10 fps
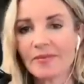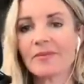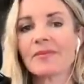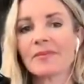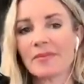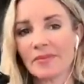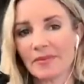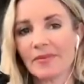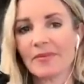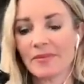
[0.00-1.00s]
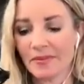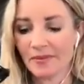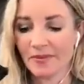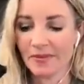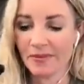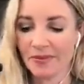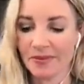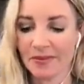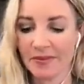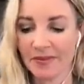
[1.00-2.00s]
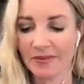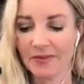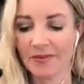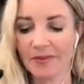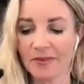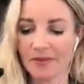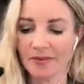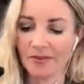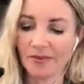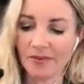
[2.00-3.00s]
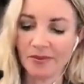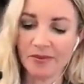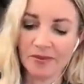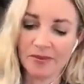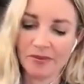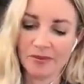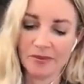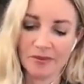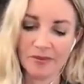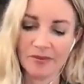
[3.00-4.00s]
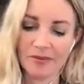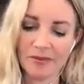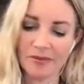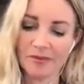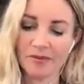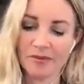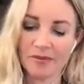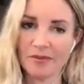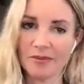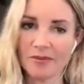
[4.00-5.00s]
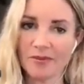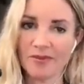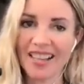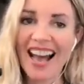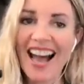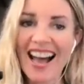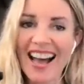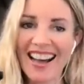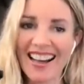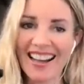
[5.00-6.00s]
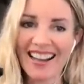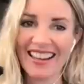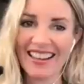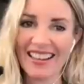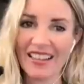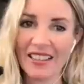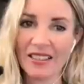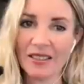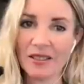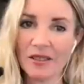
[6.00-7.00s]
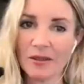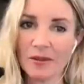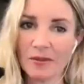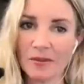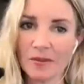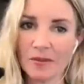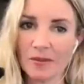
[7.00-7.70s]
(silent)